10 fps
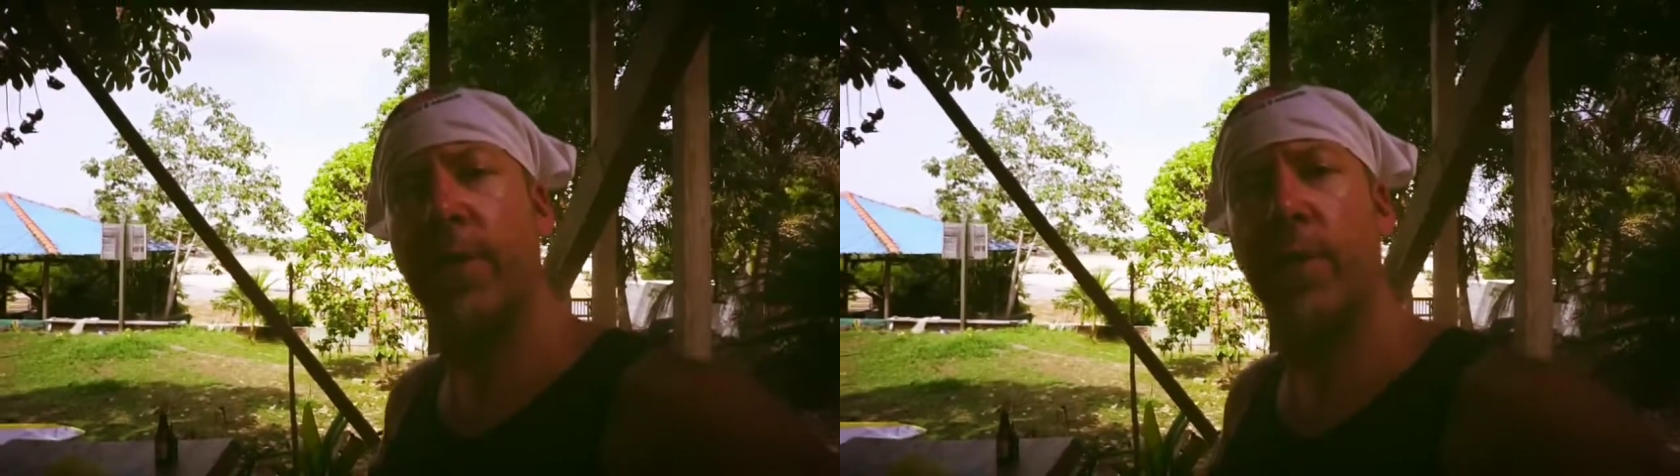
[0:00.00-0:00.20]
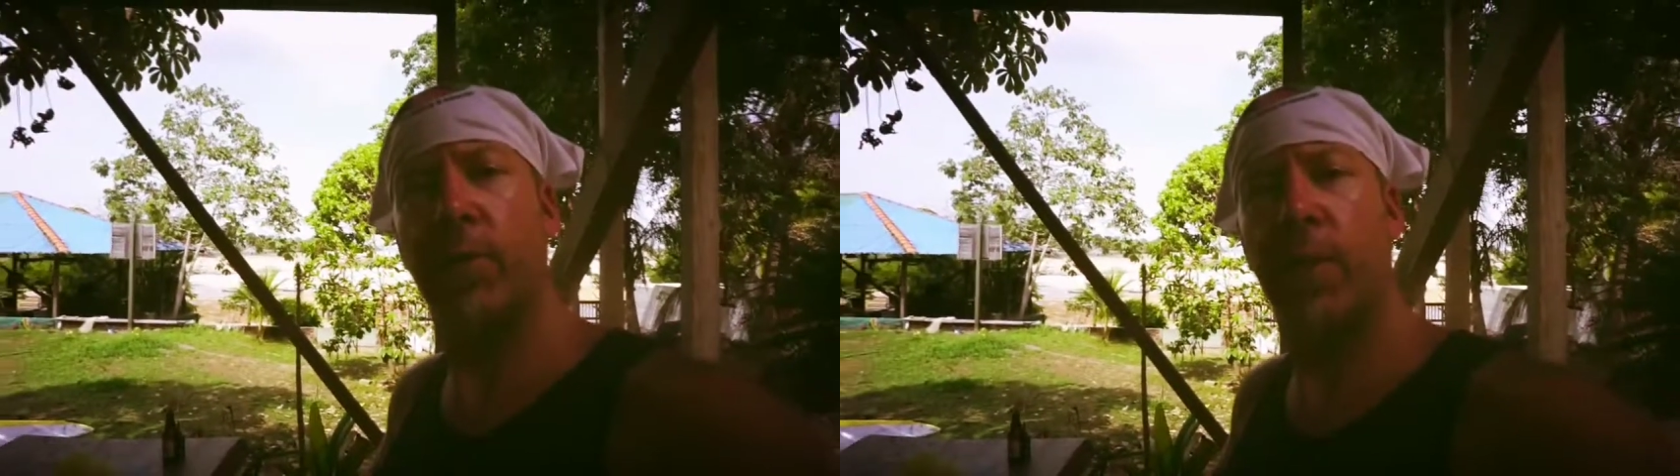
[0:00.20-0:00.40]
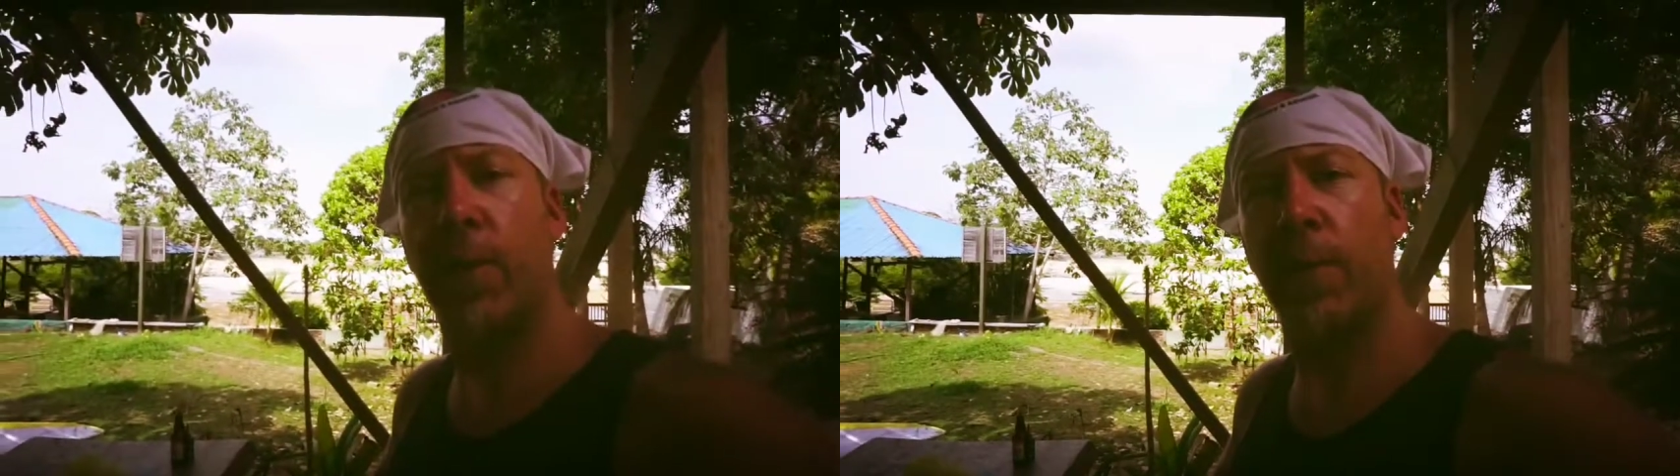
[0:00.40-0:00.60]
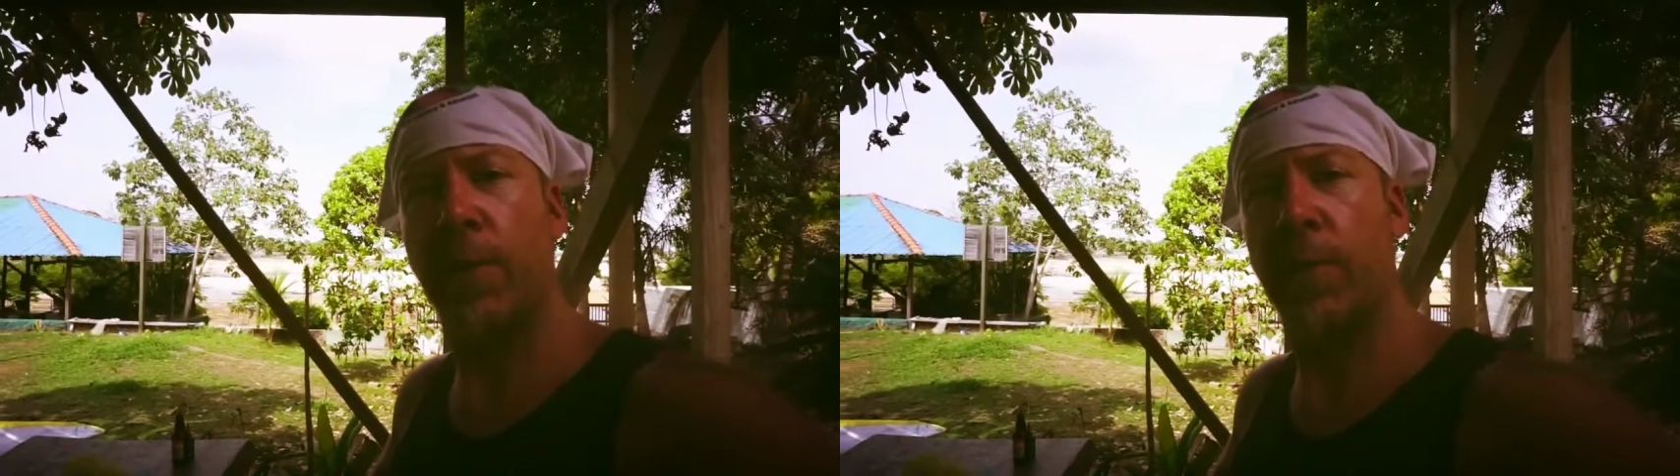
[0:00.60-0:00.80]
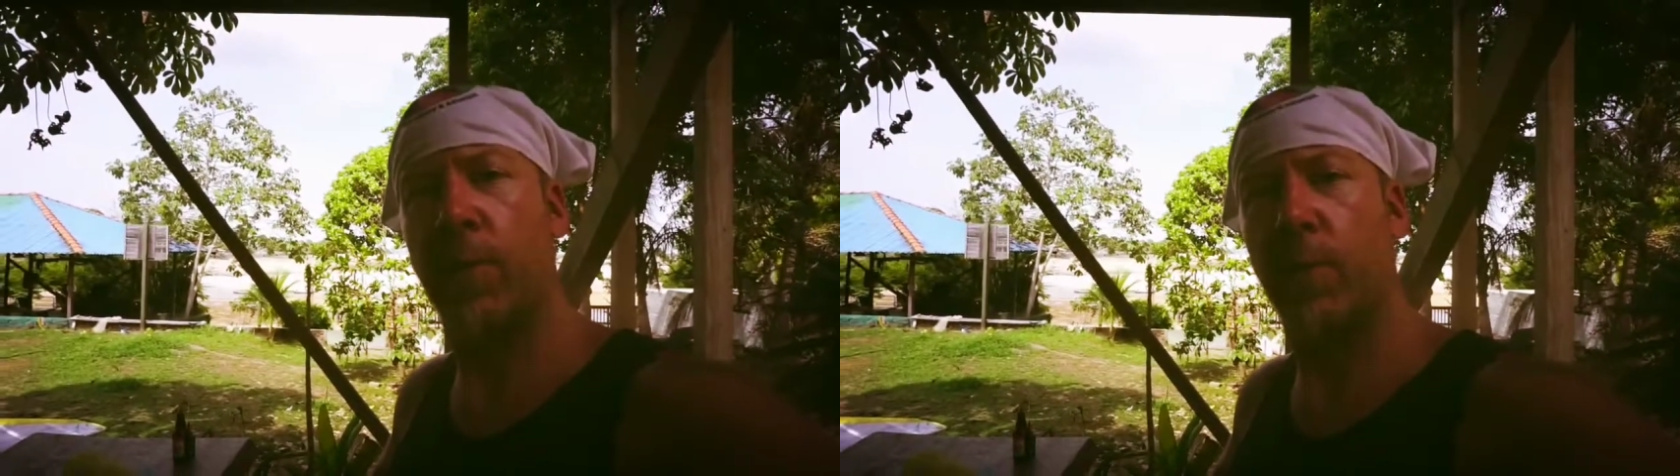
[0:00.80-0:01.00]
Let's see if we can make
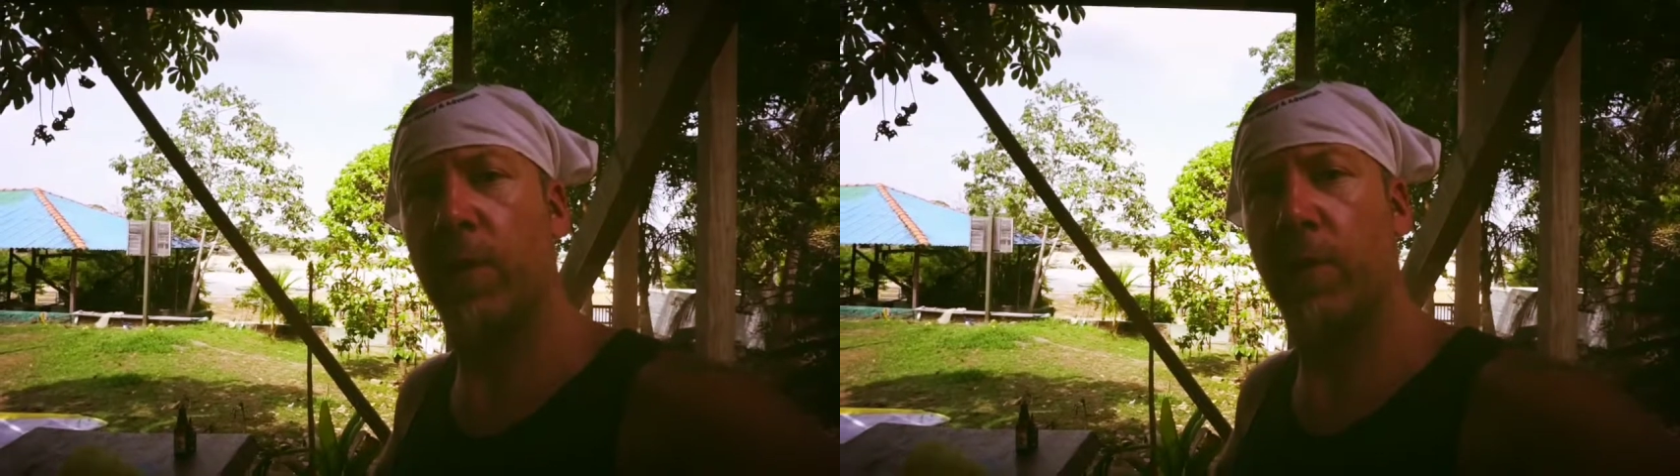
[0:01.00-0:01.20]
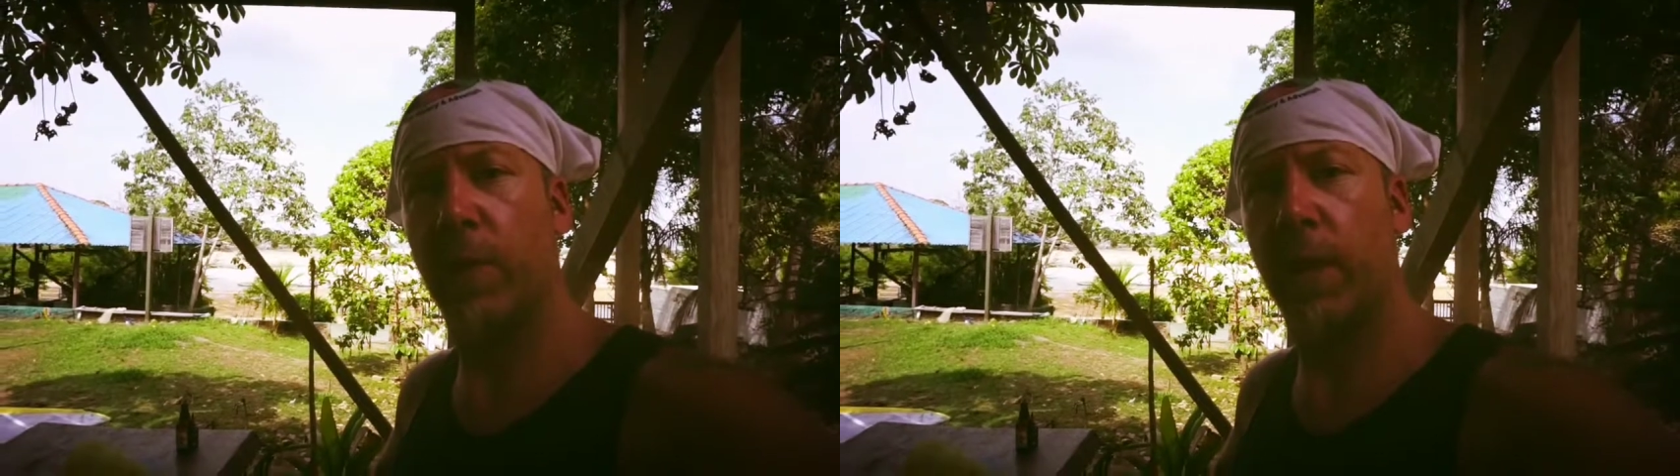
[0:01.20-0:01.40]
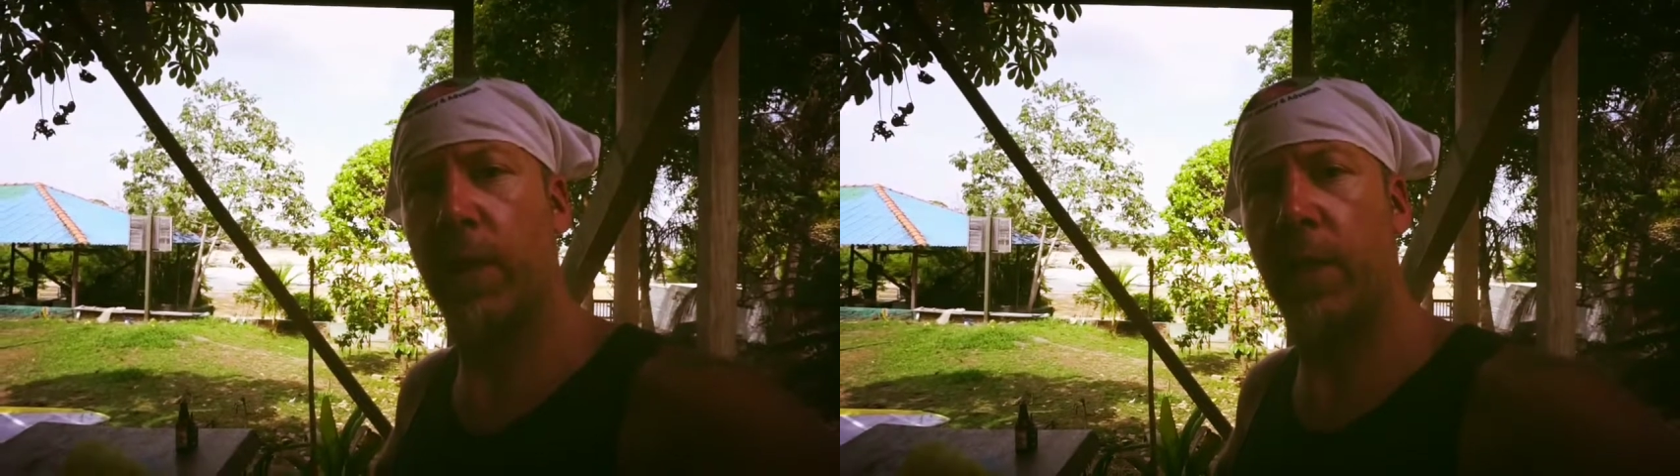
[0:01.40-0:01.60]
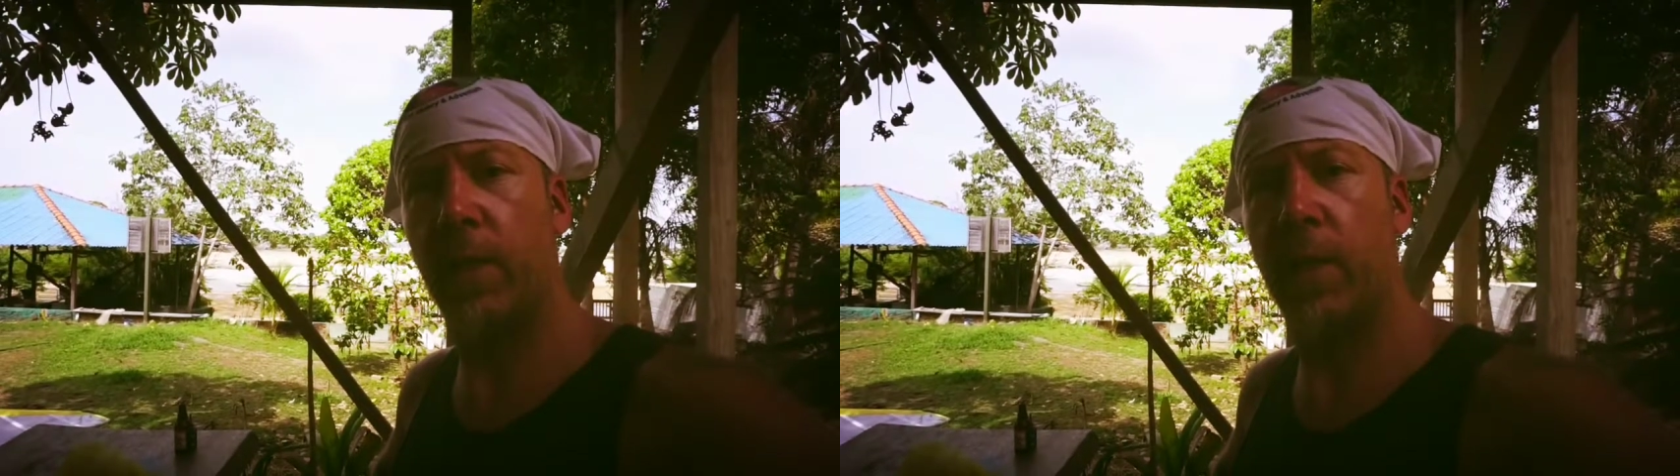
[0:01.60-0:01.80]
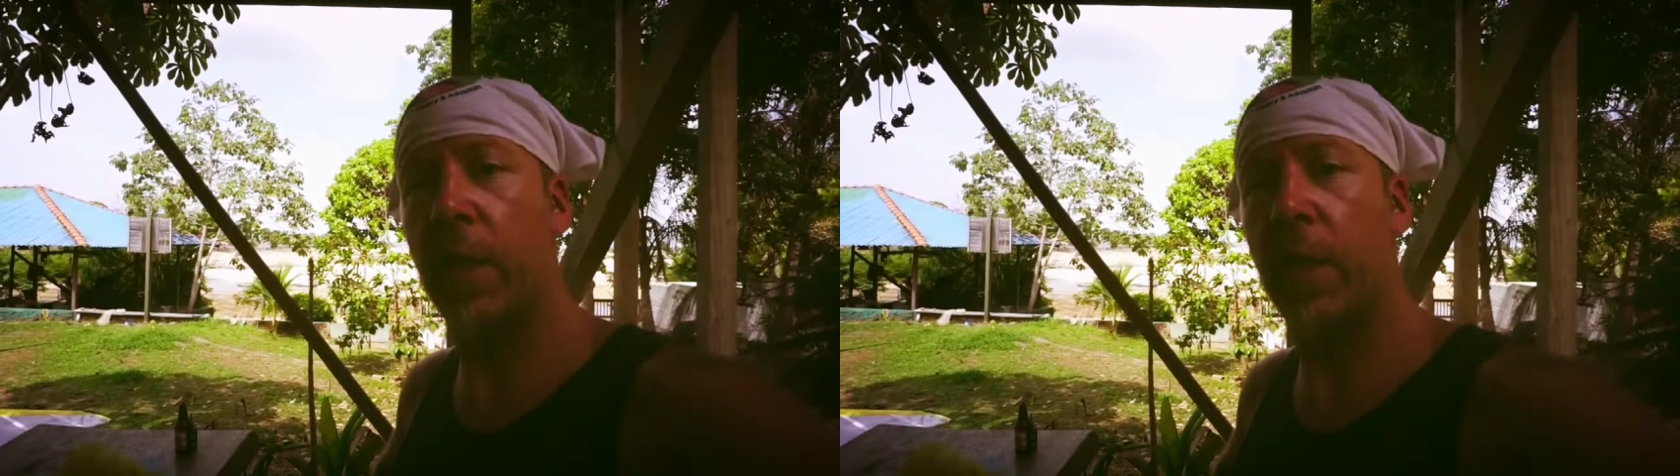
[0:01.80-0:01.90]
this into a bit of a big deal.